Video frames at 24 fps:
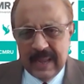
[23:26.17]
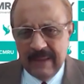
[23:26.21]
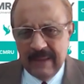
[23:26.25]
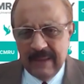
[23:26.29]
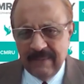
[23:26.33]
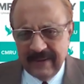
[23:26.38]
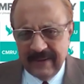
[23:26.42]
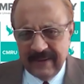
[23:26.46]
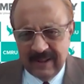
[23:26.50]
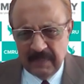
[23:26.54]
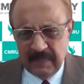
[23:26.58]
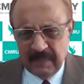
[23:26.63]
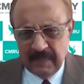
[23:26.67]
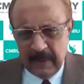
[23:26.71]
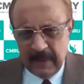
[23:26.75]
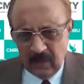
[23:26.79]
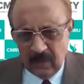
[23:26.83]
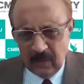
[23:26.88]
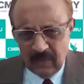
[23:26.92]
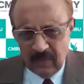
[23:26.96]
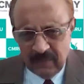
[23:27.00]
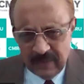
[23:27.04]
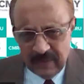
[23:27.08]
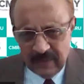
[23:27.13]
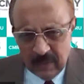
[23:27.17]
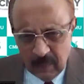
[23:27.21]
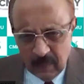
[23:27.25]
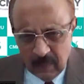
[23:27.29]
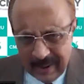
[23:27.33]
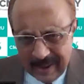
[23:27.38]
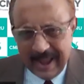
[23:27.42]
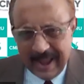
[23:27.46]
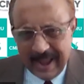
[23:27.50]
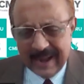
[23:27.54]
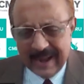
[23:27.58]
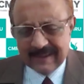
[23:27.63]
if it is because of
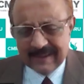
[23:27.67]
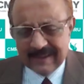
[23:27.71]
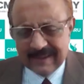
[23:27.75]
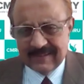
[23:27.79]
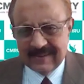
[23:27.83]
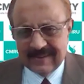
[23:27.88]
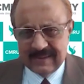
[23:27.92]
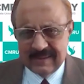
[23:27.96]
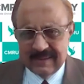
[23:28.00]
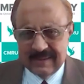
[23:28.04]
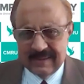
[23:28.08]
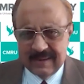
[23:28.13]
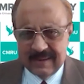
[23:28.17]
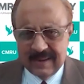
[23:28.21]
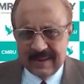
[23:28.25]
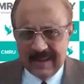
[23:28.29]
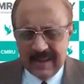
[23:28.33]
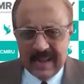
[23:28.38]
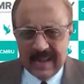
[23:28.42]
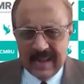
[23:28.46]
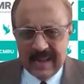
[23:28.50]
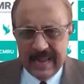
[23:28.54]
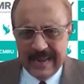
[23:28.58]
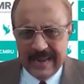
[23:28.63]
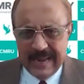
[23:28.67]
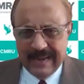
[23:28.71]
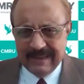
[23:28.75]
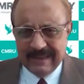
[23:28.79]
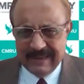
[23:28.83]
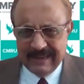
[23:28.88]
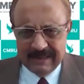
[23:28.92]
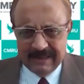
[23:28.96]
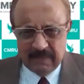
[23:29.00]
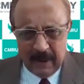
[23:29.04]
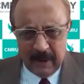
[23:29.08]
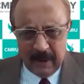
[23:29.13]
your action,
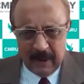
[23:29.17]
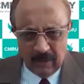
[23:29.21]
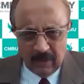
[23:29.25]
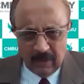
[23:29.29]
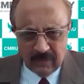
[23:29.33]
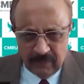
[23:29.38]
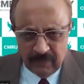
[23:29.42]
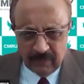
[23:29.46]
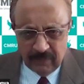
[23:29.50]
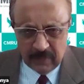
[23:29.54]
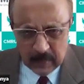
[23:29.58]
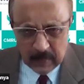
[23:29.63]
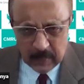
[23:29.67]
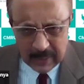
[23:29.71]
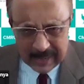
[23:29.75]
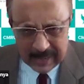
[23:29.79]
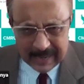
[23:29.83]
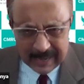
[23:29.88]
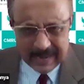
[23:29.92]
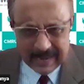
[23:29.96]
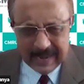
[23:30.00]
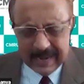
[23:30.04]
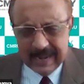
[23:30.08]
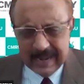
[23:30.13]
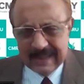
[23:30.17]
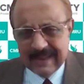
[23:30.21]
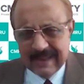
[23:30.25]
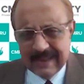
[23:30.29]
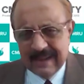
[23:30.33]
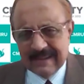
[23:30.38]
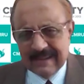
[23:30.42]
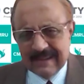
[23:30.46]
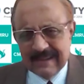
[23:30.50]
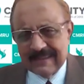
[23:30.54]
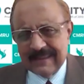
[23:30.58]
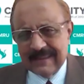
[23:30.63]
if it is because of your
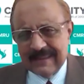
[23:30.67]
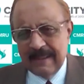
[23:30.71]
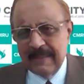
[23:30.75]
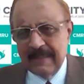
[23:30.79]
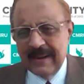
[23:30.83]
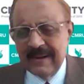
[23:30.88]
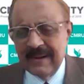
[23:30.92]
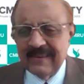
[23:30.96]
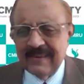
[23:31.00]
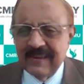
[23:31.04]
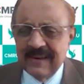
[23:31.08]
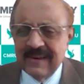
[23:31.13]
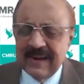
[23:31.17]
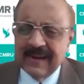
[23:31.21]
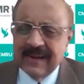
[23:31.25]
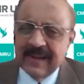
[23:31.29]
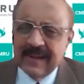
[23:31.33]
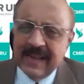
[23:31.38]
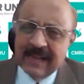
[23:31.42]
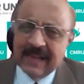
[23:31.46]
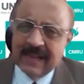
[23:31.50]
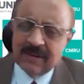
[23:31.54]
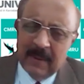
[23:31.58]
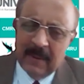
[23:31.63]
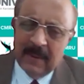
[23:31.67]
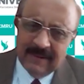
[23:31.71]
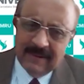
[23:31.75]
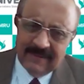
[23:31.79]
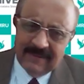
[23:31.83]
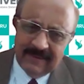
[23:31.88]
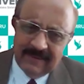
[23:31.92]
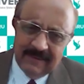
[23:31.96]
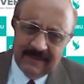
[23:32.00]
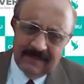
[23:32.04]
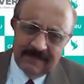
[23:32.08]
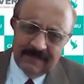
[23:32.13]
negligence, some incident takes
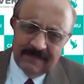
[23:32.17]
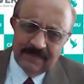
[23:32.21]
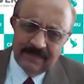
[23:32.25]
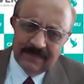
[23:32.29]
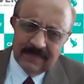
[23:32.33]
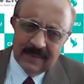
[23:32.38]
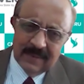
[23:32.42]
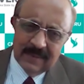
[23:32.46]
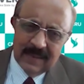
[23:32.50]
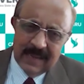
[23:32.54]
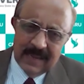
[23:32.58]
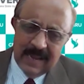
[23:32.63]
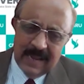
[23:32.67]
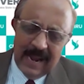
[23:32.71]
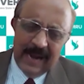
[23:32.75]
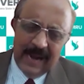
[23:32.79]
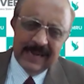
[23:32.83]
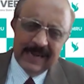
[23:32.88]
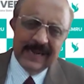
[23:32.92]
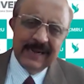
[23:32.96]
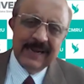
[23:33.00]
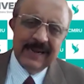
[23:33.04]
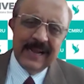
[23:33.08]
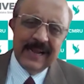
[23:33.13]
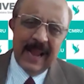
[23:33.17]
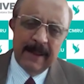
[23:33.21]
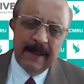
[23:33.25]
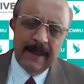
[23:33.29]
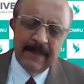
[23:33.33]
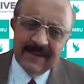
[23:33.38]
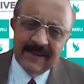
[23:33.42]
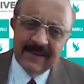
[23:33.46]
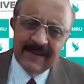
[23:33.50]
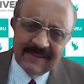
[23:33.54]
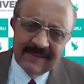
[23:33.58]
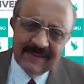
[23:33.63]
place and it
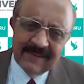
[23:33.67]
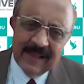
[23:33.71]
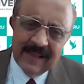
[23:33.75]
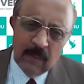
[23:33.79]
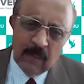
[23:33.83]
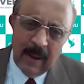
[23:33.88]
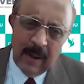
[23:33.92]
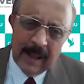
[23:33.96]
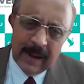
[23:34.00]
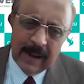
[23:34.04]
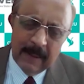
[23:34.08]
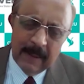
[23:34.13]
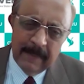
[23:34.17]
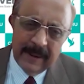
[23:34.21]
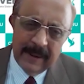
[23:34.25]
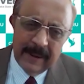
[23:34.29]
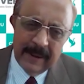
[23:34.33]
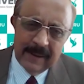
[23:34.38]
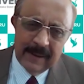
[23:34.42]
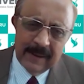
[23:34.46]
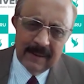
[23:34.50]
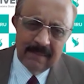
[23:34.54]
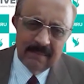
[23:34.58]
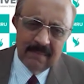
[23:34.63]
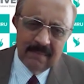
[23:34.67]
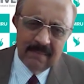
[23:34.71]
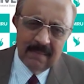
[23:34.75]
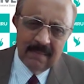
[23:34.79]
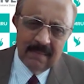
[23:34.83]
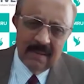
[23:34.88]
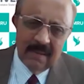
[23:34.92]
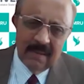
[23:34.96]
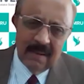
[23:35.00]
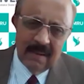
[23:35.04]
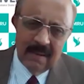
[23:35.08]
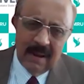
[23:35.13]
damages the environment
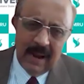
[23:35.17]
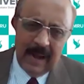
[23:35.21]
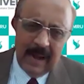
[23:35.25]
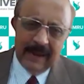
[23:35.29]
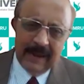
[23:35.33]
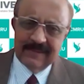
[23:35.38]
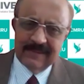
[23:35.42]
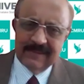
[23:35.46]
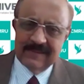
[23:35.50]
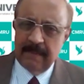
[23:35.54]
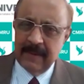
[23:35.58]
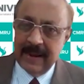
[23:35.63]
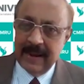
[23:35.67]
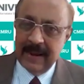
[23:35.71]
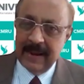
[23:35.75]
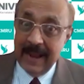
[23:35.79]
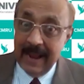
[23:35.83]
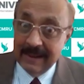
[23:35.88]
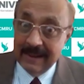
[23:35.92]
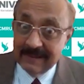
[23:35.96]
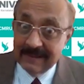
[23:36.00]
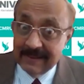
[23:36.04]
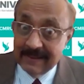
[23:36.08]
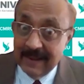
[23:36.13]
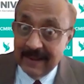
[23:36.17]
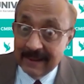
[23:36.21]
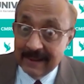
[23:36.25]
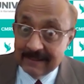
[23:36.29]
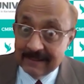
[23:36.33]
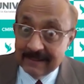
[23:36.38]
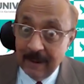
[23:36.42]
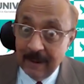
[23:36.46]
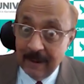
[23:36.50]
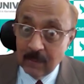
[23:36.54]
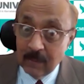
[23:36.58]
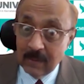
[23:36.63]
and some gas
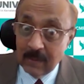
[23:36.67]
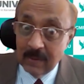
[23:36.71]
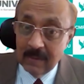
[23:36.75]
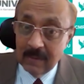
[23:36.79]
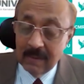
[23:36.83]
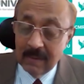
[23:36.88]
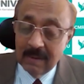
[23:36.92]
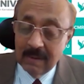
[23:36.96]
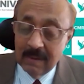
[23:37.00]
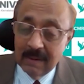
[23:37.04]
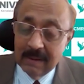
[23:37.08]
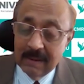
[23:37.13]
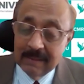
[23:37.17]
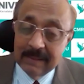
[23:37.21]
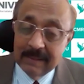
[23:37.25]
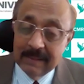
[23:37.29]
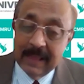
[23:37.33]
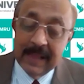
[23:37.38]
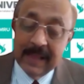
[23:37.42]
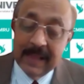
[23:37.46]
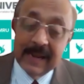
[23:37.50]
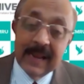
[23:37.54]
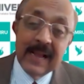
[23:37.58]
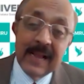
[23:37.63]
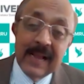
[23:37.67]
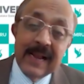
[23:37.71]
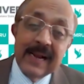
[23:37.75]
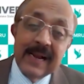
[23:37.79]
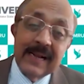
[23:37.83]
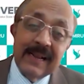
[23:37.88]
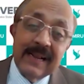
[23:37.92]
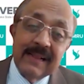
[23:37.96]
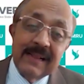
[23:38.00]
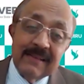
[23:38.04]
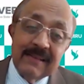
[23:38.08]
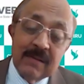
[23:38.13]
leaks out, then
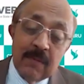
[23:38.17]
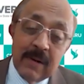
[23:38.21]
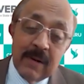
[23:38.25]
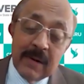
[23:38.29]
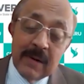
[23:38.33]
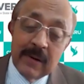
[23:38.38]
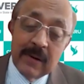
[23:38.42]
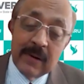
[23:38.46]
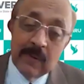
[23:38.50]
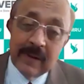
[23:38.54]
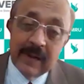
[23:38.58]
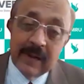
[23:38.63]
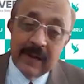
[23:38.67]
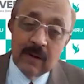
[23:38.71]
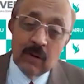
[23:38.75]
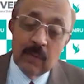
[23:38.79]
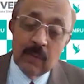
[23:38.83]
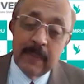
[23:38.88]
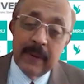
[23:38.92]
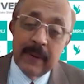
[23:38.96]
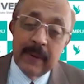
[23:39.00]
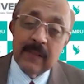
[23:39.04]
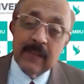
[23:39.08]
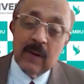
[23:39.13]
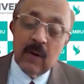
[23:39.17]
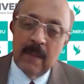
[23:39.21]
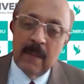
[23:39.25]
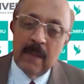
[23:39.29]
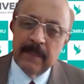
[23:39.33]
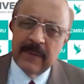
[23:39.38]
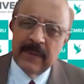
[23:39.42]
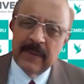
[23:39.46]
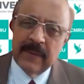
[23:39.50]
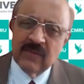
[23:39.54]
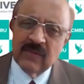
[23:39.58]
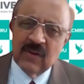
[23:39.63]
it is your duty to pay the
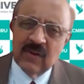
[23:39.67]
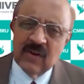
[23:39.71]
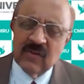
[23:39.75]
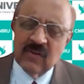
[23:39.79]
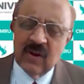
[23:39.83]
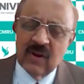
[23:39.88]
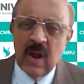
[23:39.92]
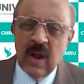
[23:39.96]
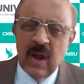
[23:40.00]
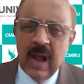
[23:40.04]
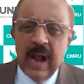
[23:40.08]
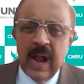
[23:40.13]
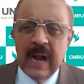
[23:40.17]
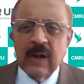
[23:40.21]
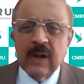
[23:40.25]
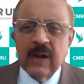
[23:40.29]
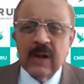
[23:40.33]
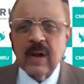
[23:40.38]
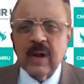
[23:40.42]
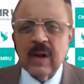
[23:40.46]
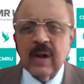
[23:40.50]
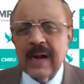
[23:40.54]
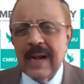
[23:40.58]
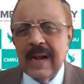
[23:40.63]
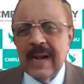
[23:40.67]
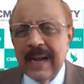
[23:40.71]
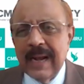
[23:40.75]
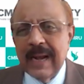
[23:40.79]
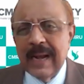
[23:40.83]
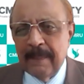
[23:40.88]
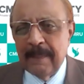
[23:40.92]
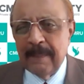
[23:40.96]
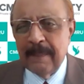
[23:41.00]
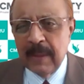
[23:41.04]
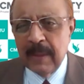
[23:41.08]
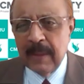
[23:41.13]
compensation and to clean
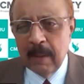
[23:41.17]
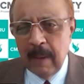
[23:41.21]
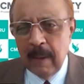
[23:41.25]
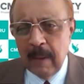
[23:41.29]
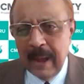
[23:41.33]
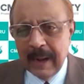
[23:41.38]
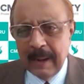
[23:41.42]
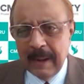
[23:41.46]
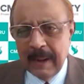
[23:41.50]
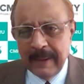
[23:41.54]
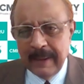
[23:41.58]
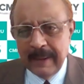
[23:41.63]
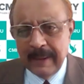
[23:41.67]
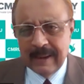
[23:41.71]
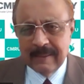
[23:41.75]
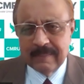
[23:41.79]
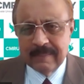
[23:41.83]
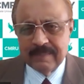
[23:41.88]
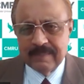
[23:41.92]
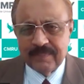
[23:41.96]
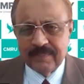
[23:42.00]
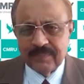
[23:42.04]
up the environment.